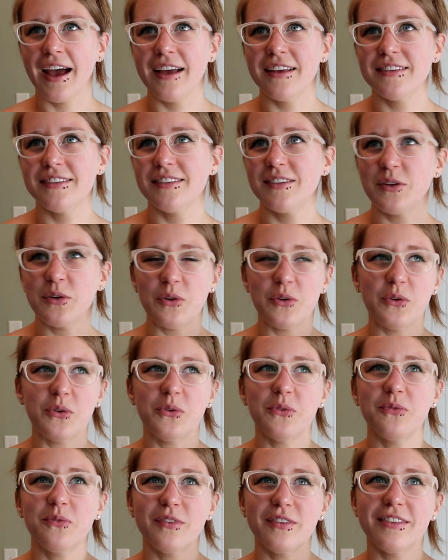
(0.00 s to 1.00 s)
I
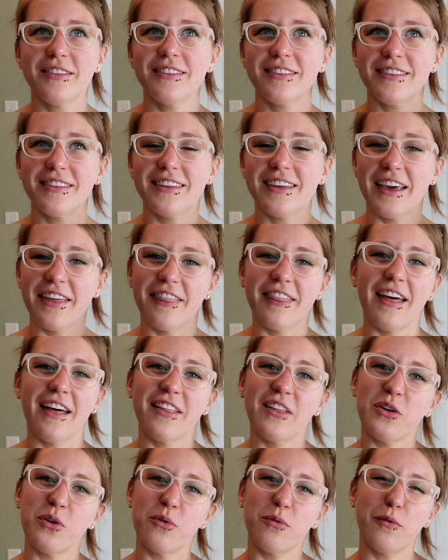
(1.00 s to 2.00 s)
still get
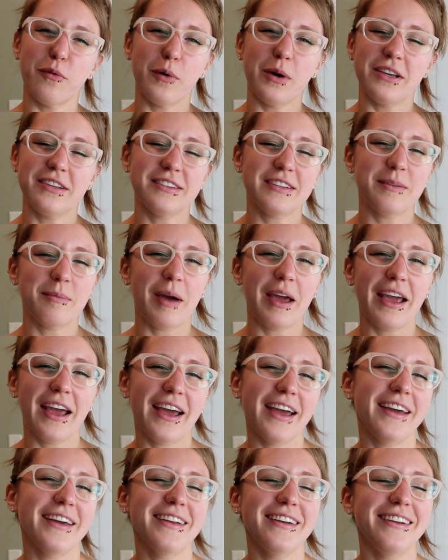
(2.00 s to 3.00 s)
that little voice in my
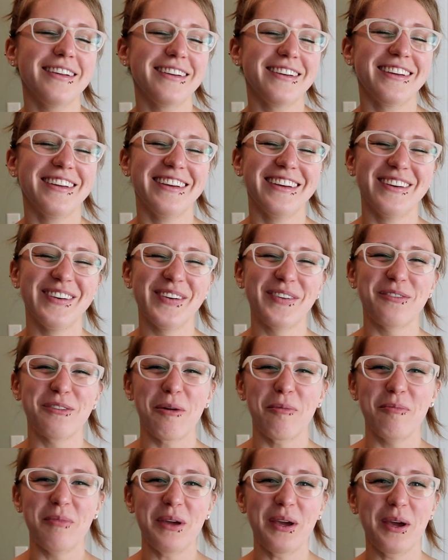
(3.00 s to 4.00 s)
head
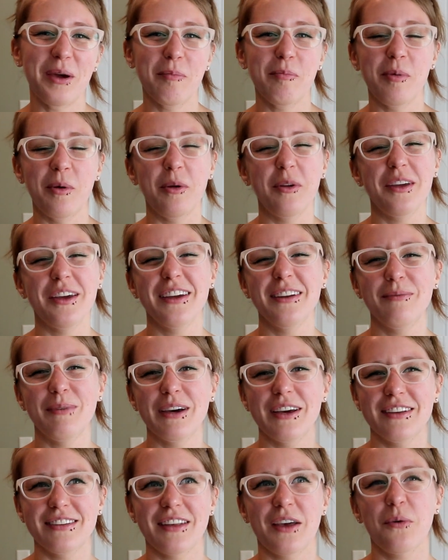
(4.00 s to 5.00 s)
from being bullied,
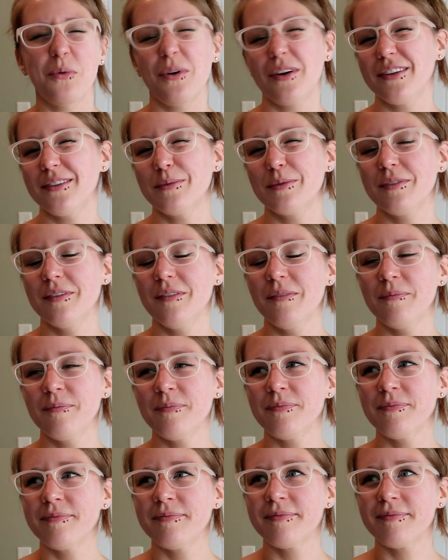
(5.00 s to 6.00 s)
because I was
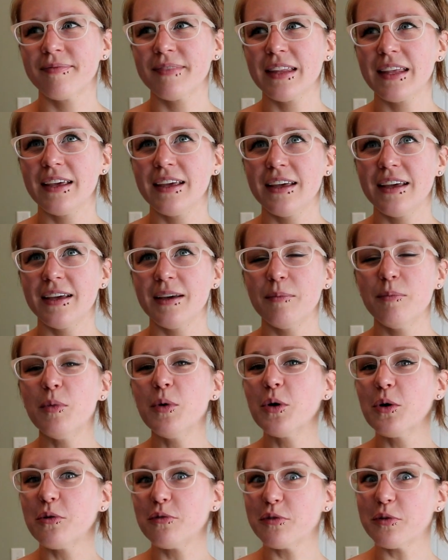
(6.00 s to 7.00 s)

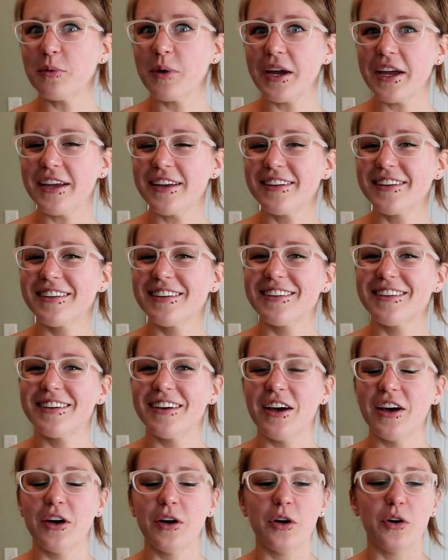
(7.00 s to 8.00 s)
more overweight
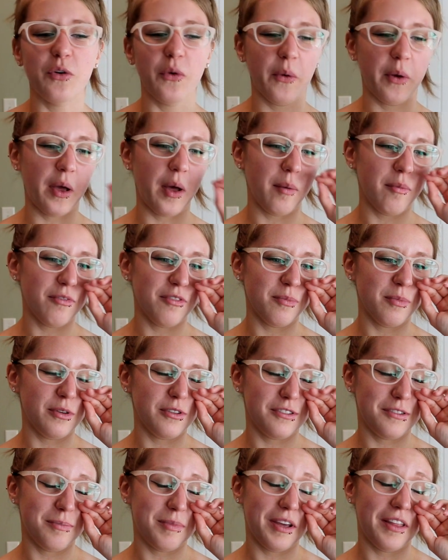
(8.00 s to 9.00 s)
growing up for
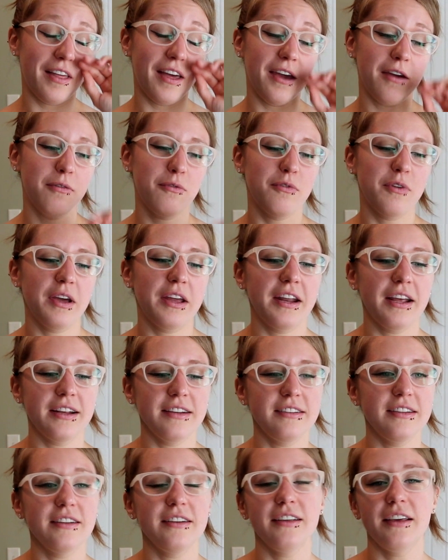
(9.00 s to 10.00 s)
most of my life, and
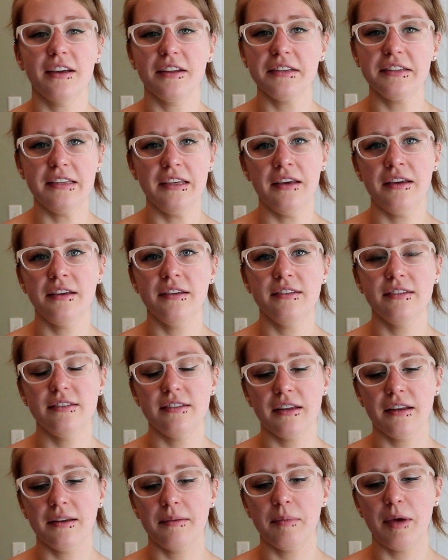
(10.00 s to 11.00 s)
I did get
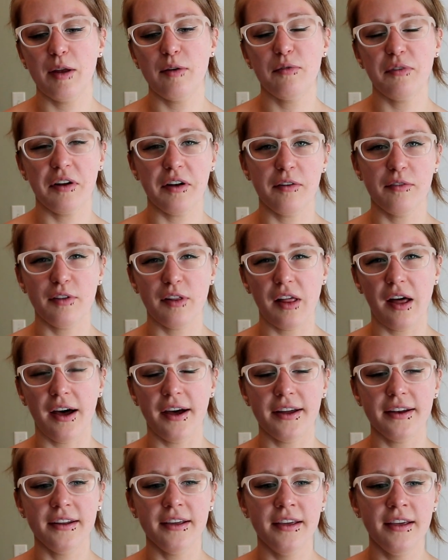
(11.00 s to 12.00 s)
teased and made fun of a
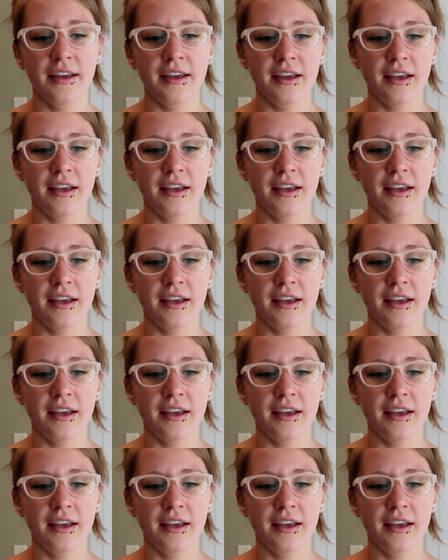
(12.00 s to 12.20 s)
lot.